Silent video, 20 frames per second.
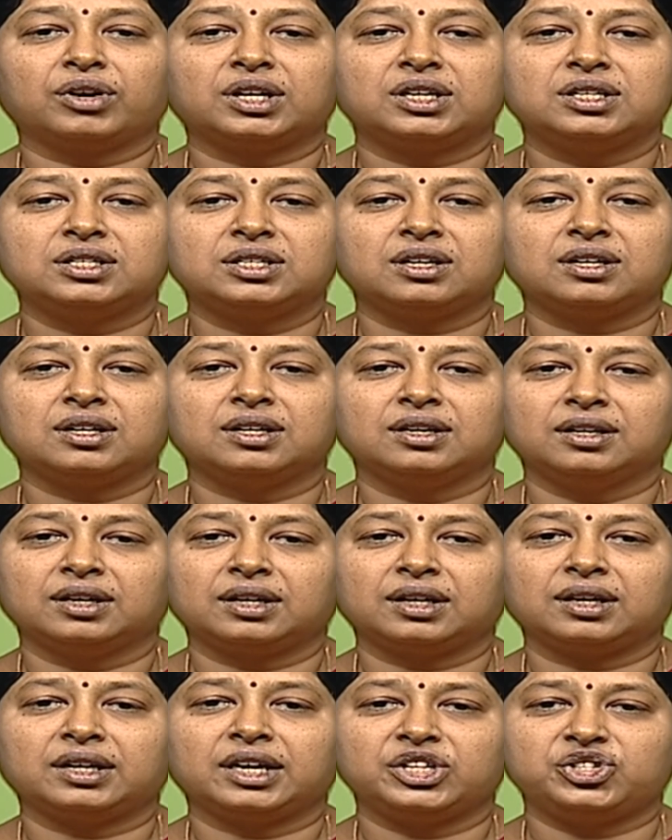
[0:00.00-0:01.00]
his or her
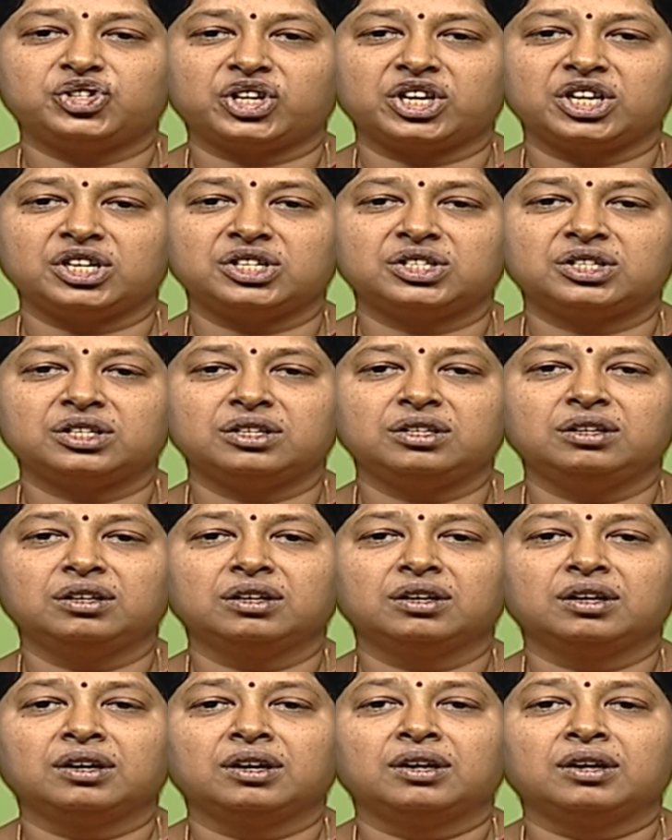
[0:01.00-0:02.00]
education,
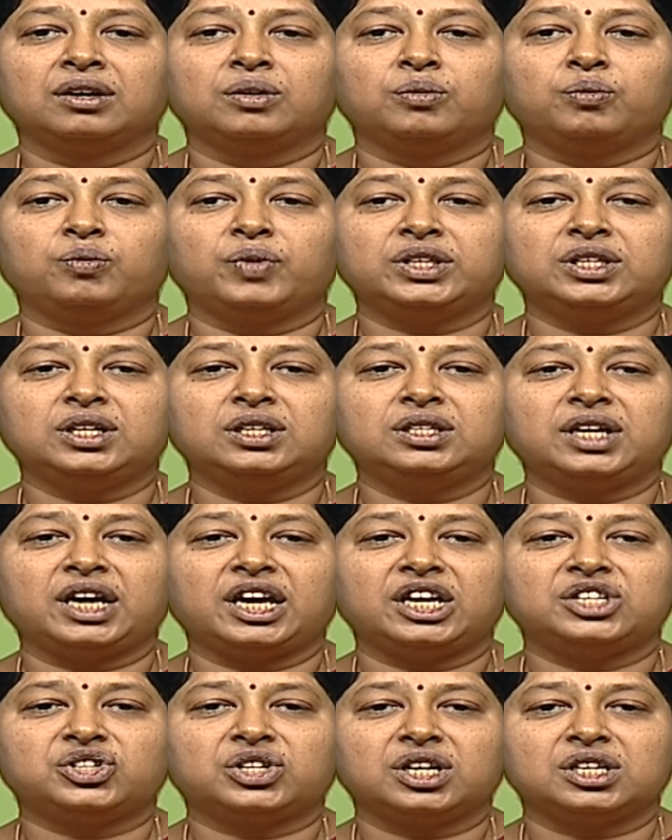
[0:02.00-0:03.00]
whether the
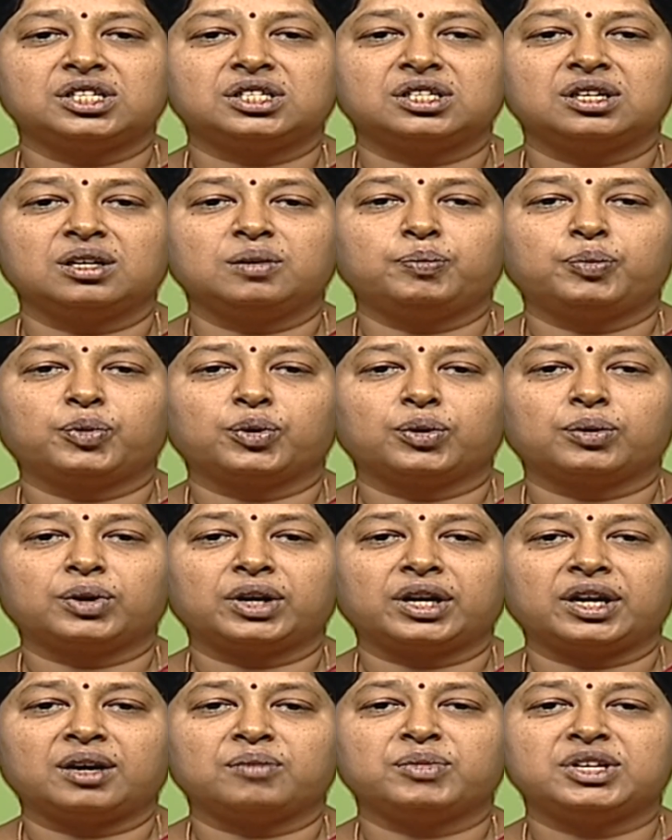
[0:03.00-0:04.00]
educational
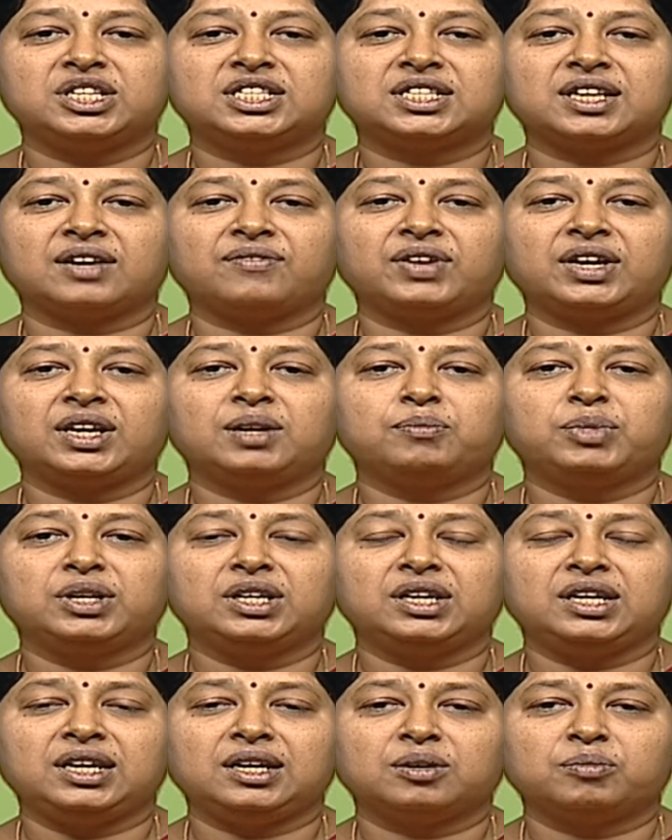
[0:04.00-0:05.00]
program is available
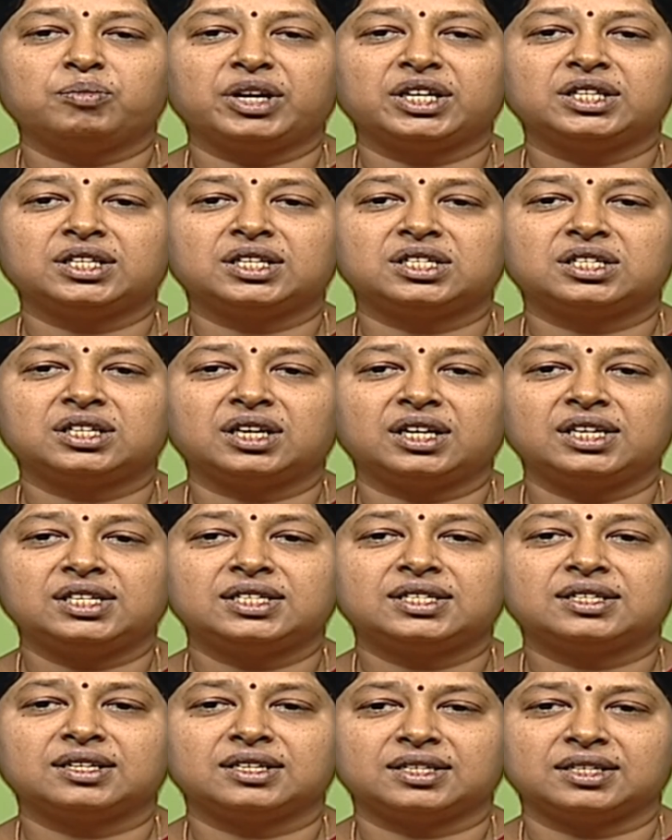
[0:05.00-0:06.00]
nearby the
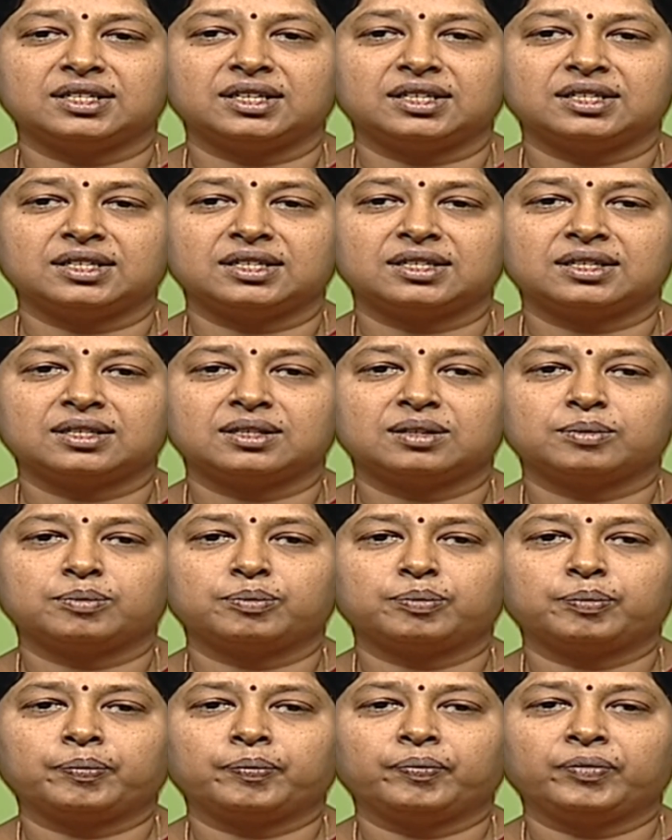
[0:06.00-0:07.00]
child's residence.
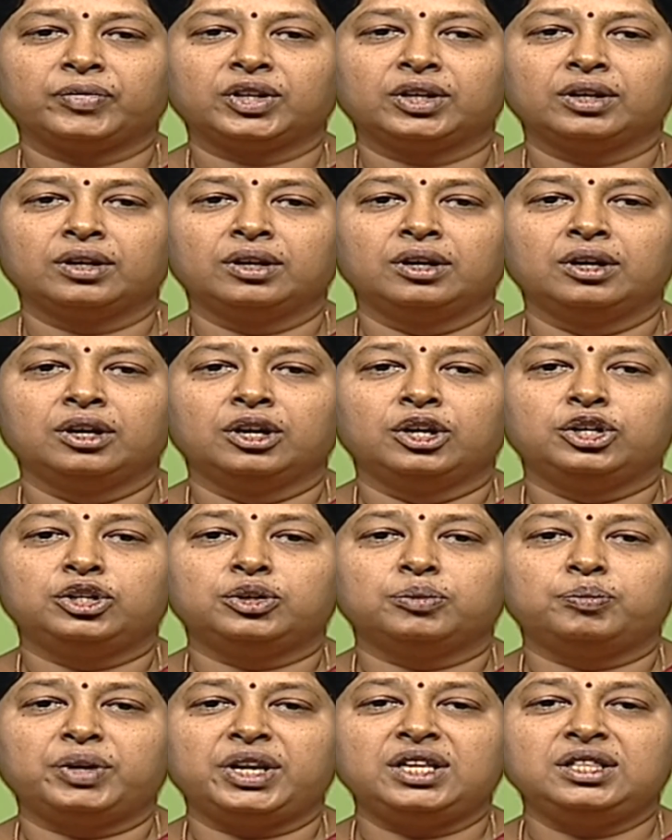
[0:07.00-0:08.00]
To
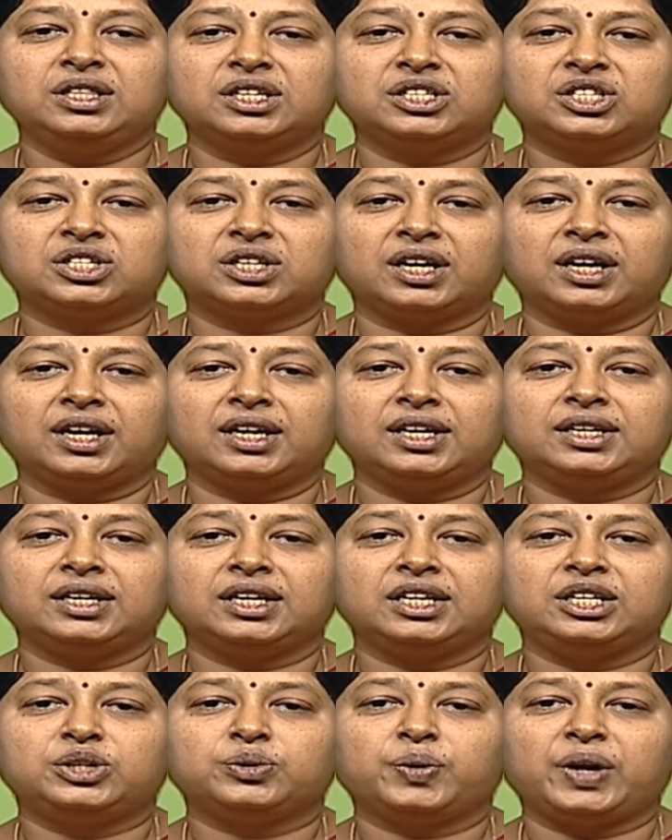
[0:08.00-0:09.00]
bring the child
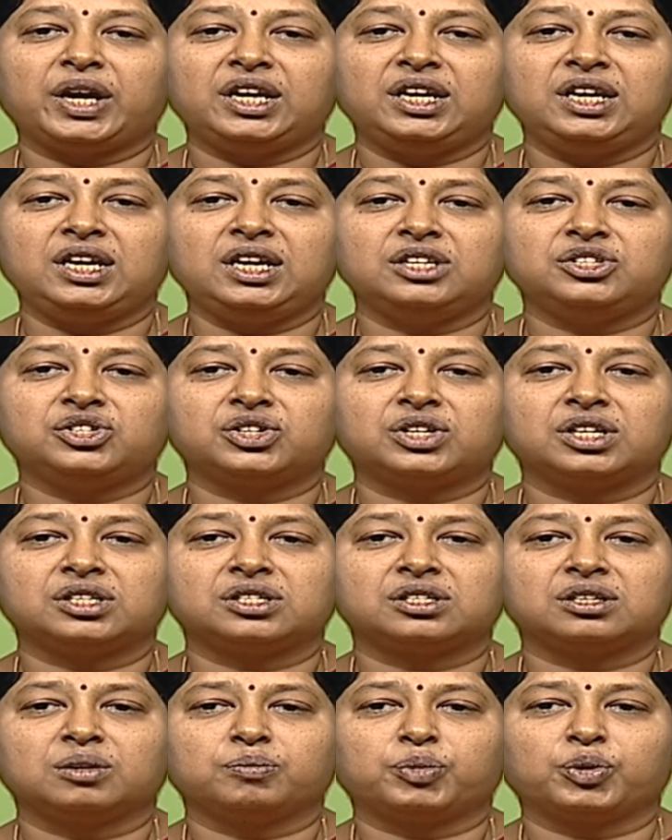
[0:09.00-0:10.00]
into any
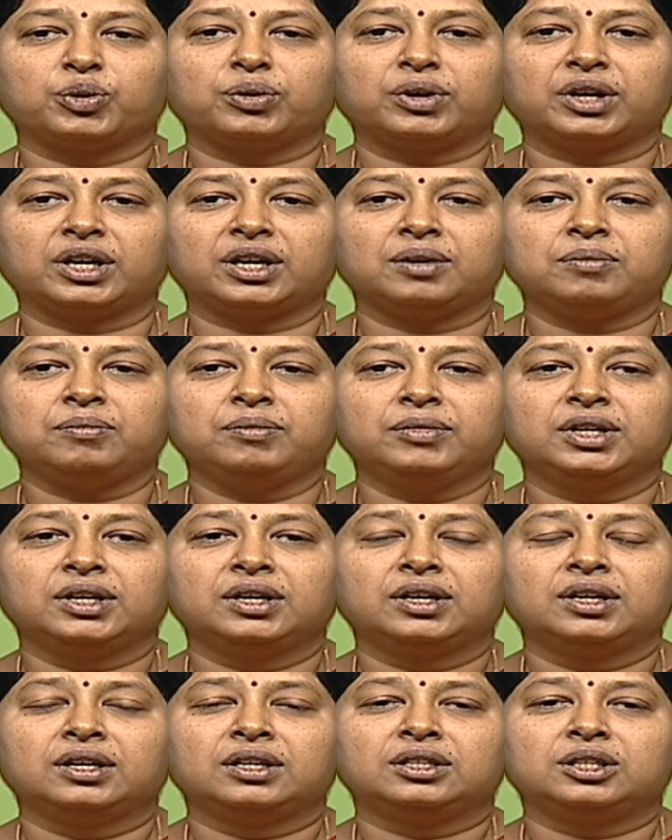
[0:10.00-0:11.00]
educational program,
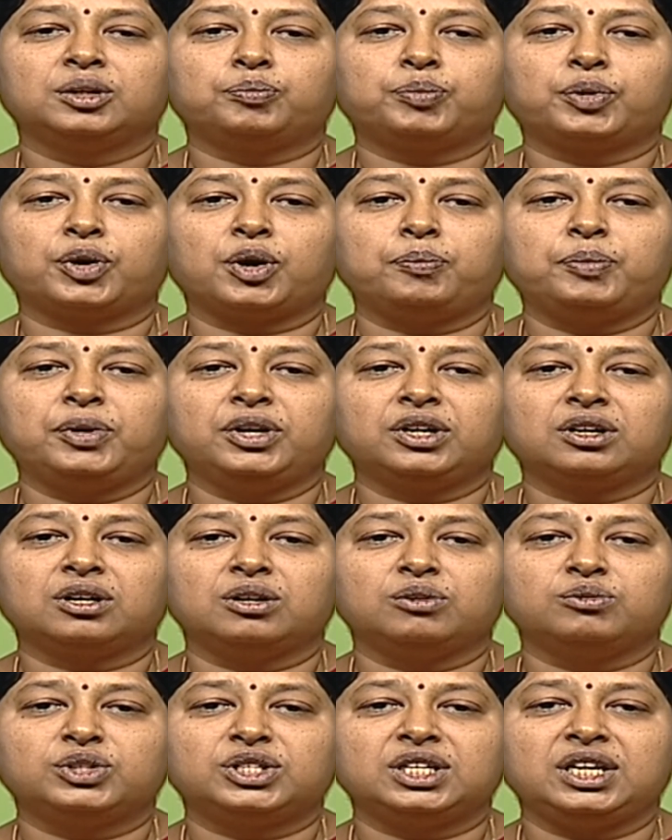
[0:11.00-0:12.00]
the proper
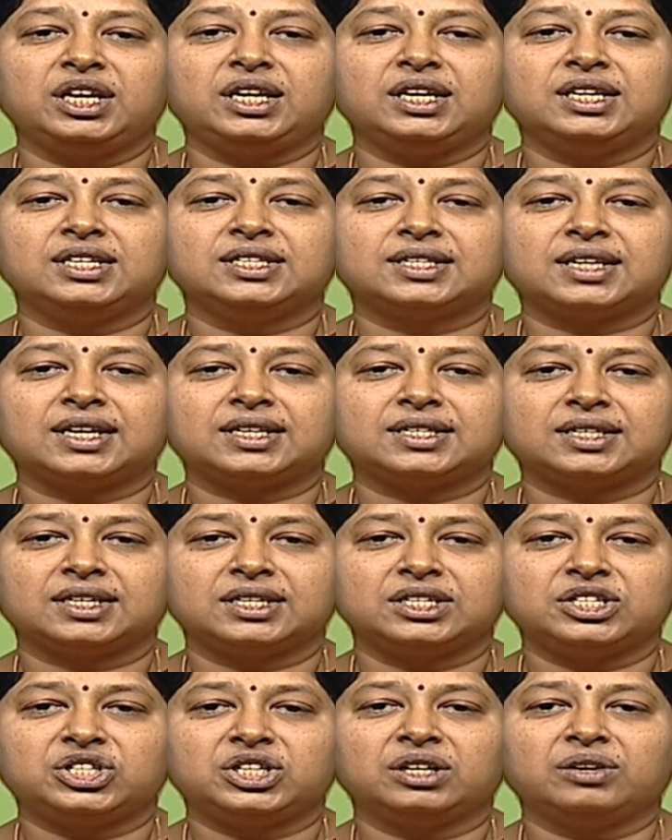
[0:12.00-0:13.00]
counseling is
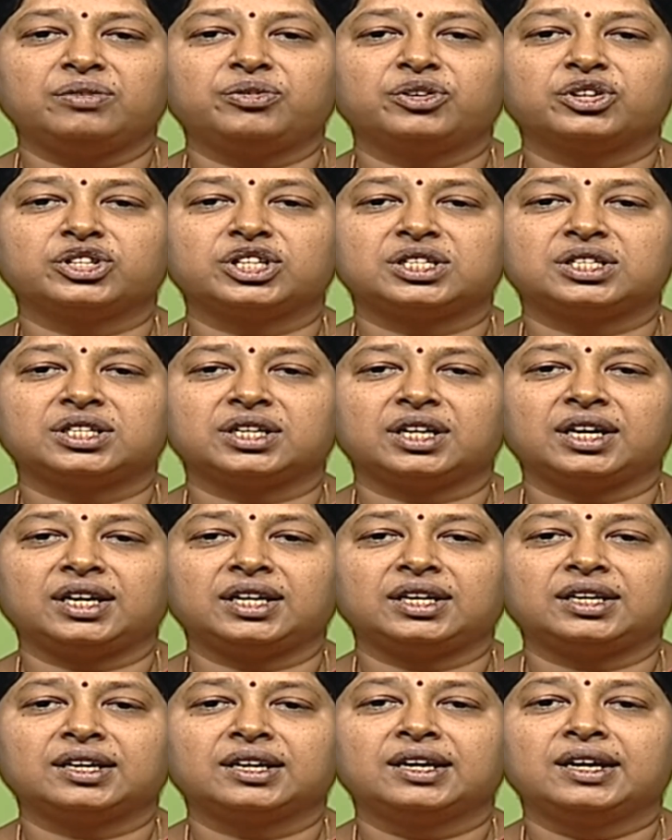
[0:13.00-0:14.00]
essential for the
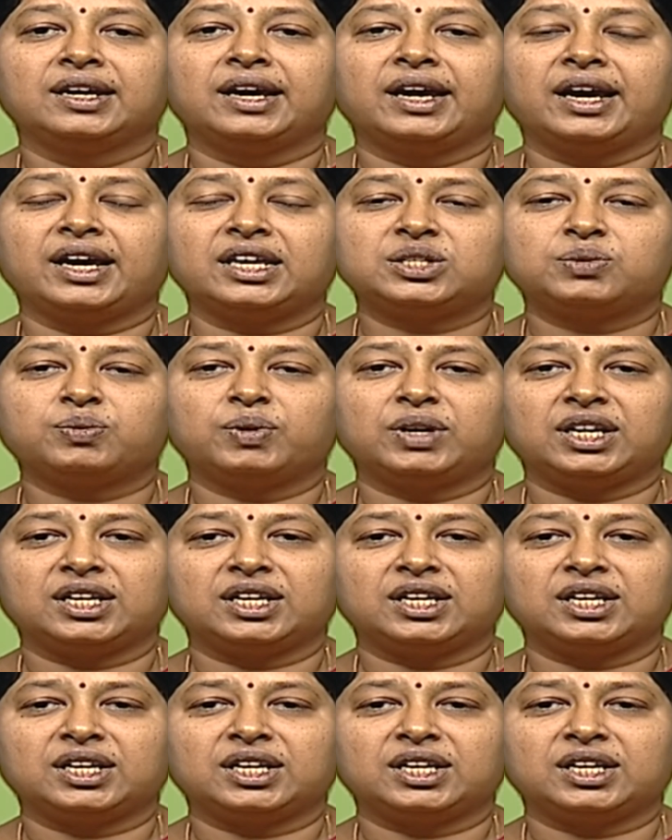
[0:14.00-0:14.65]
child as well